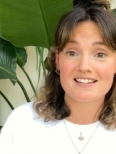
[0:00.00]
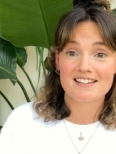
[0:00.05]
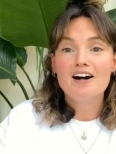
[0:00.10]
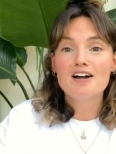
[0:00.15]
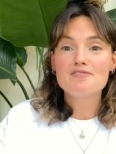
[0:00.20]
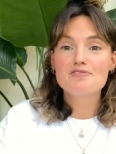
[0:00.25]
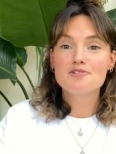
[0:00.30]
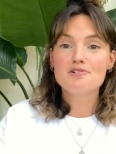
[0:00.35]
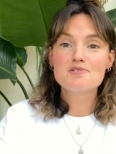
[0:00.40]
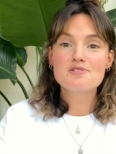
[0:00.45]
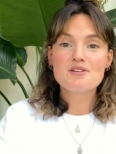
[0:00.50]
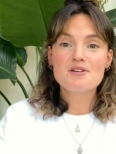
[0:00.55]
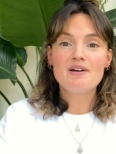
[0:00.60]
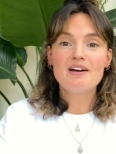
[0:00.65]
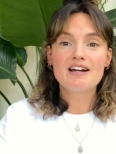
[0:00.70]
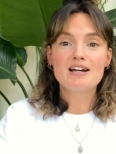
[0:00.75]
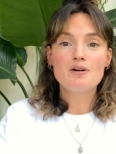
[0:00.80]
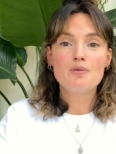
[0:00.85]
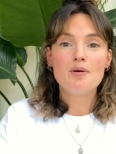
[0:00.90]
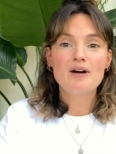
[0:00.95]
I've also
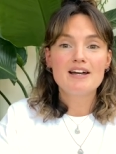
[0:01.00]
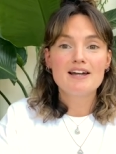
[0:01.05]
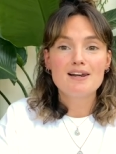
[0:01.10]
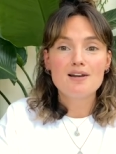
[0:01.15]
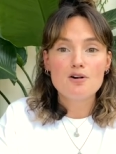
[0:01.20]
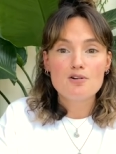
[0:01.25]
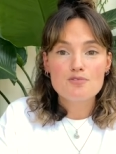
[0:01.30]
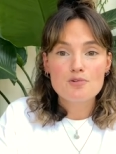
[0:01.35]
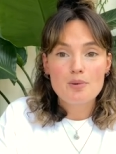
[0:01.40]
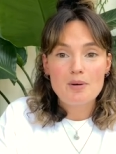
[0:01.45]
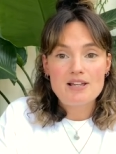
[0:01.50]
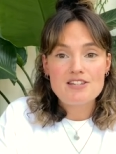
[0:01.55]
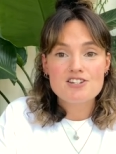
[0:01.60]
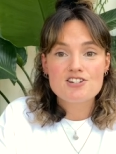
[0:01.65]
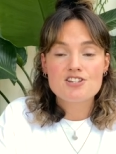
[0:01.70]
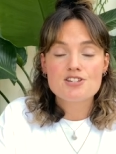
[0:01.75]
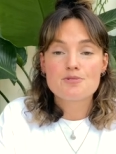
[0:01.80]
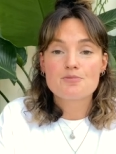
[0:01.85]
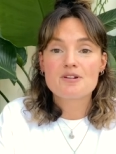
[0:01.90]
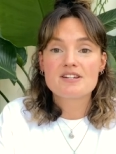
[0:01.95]
had quite a lot of
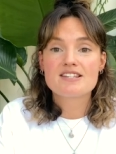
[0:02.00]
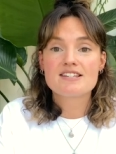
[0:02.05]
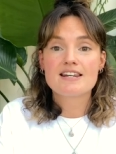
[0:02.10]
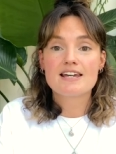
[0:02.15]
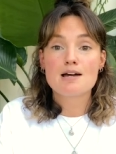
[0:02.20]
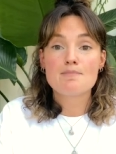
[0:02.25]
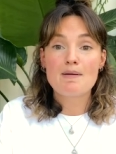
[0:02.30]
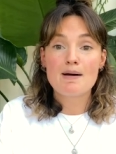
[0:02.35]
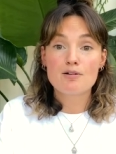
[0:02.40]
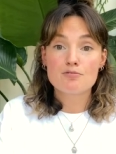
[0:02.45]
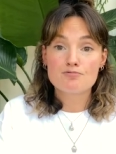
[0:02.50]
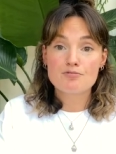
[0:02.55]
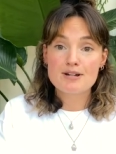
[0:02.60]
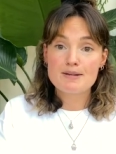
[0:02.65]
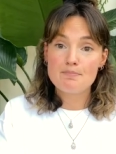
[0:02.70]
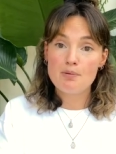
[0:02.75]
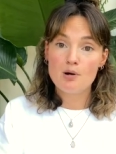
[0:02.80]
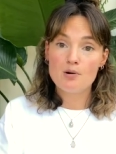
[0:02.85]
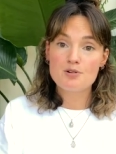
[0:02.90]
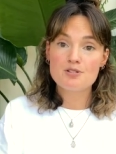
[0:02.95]
questions recently about
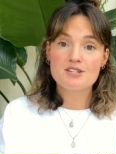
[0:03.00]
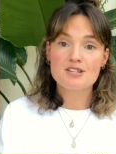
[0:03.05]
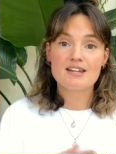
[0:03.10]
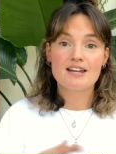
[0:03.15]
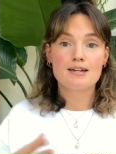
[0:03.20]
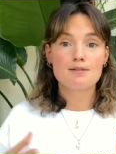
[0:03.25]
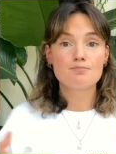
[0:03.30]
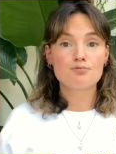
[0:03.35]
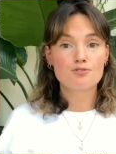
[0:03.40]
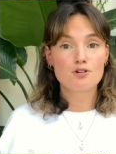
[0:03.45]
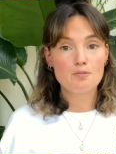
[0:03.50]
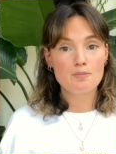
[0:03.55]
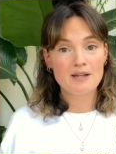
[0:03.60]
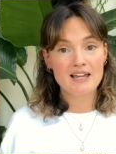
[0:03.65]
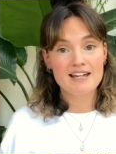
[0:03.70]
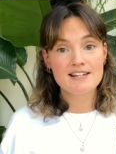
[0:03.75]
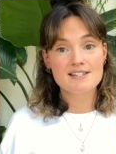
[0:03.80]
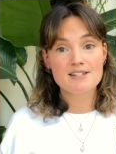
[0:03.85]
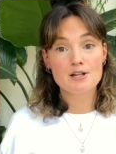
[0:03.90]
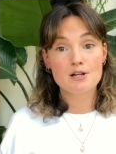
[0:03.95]
repotting and
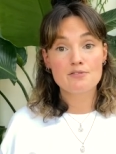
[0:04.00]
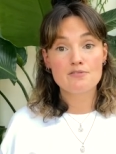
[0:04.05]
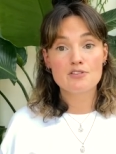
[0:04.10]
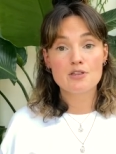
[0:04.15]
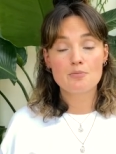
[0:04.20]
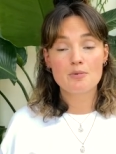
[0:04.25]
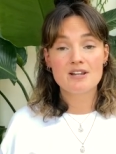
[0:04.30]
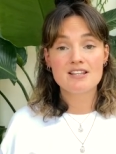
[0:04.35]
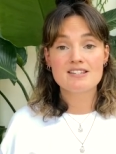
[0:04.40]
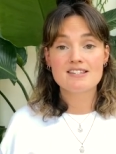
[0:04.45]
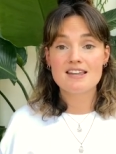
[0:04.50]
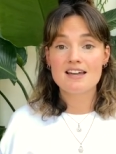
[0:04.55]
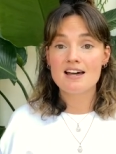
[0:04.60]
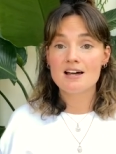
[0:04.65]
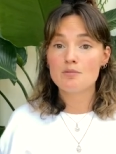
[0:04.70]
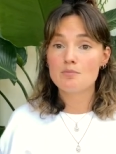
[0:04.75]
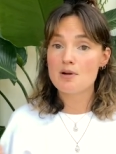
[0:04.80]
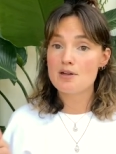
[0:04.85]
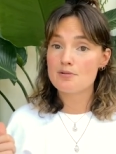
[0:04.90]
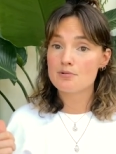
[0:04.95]
propagating over the winter
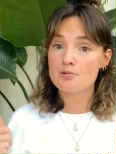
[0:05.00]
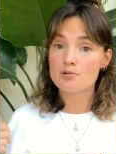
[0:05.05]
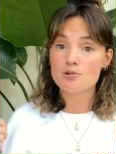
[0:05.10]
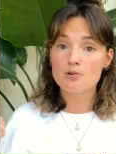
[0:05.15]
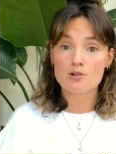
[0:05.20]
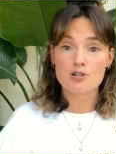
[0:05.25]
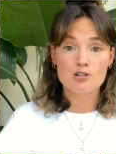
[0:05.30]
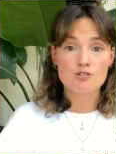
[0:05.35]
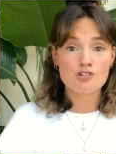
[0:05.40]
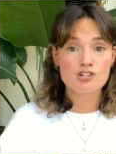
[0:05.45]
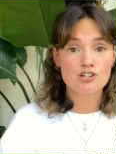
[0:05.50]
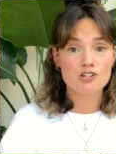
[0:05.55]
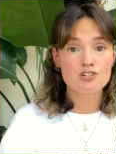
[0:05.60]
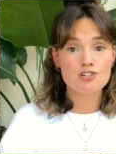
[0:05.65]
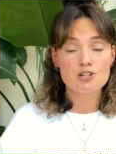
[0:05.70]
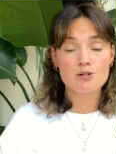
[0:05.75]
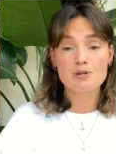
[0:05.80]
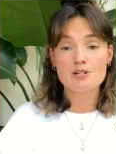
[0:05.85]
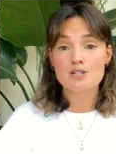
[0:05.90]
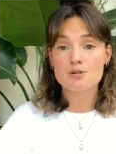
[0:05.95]
and whether or not you should
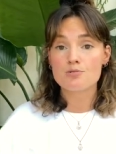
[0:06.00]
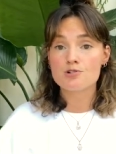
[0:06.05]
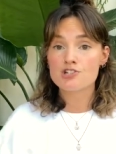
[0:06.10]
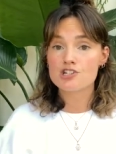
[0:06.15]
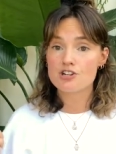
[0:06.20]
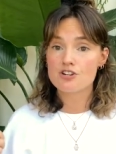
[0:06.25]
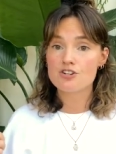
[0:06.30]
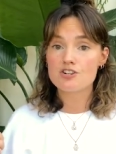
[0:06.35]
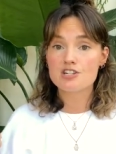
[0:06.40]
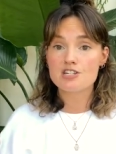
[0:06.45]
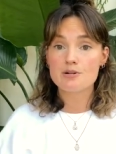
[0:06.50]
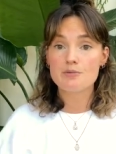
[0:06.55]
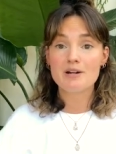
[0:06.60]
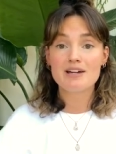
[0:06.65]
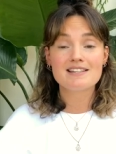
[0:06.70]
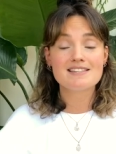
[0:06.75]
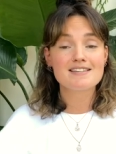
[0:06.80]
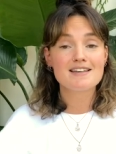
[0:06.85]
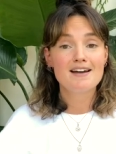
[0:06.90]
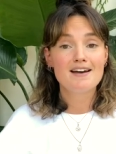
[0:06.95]
do it or shouldn't do
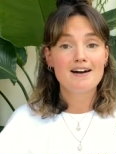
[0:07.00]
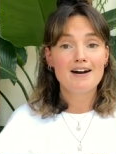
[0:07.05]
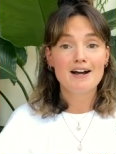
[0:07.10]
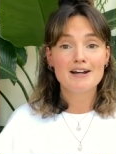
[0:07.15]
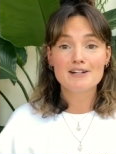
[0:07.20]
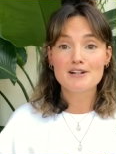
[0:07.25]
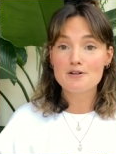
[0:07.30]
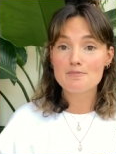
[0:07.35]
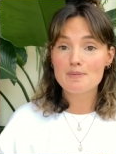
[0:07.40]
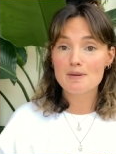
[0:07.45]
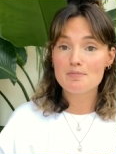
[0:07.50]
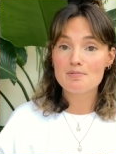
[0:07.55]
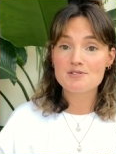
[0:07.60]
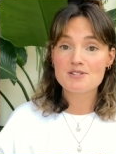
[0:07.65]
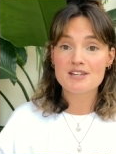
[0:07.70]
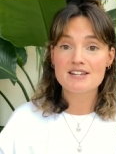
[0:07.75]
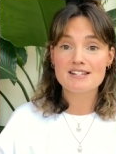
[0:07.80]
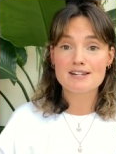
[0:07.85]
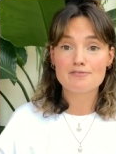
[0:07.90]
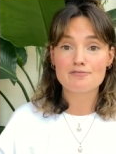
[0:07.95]
it. I know people
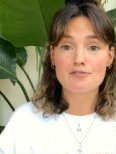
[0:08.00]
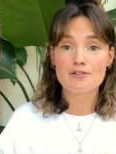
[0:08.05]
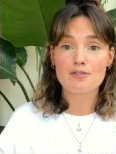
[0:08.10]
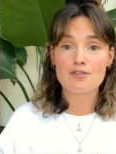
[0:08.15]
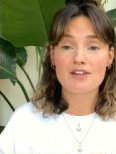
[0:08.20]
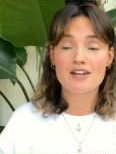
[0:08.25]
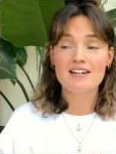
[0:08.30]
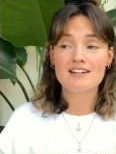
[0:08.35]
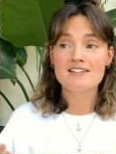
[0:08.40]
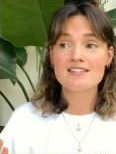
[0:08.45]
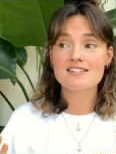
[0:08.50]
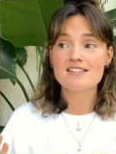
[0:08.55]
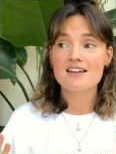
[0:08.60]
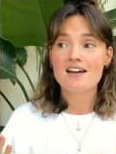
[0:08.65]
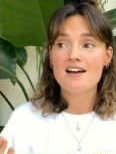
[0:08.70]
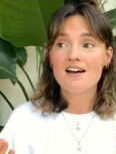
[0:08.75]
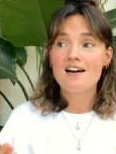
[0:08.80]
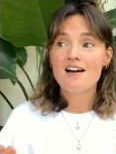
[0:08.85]
say different things.